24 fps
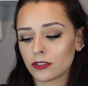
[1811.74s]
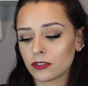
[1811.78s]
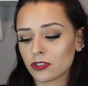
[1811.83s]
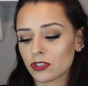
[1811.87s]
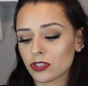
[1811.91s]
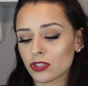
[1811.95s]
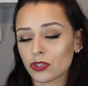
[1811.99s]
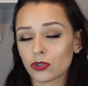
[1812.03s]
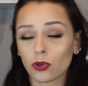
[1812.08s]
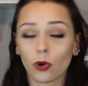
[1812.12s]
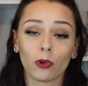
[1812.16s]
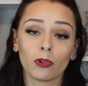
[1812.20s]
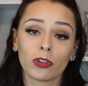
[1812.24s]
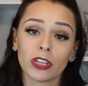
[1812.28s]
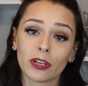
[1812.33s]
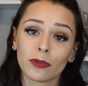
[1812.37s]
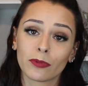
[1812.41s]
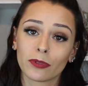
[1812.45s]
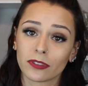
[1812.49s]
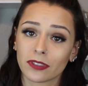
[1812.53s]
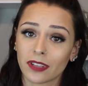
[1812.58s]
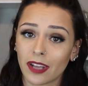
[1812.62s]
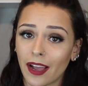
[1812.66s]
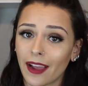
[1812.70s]
solely
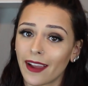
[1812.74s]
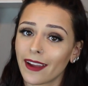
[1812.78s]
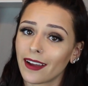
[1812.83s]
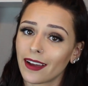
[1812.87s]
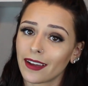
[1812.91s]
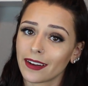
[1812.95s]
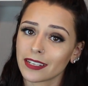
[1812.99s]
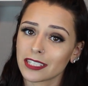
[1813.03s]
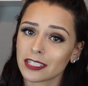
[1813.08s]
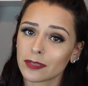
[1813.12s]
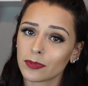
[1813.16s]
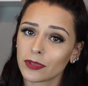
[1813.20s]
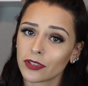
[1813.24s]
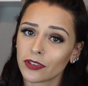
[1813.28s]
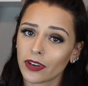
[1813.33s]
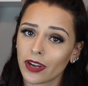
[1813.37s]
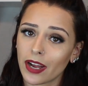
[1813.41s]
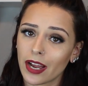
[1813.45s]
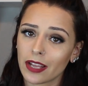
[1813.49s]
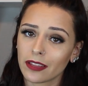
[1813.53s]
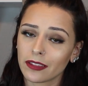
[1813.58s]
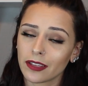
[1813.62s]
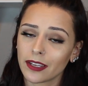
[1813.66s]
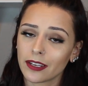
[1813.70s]
relying on it to be your
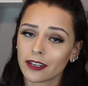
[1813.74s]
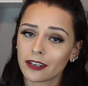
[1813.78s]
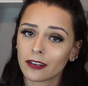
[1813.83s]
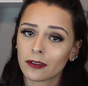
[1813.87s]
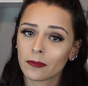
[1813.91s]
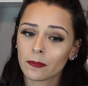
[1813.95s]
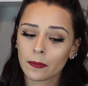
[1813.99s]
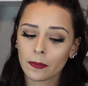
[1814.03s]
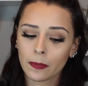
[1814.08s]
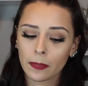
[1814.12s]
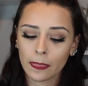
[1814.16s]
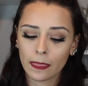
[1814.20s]
highlighter.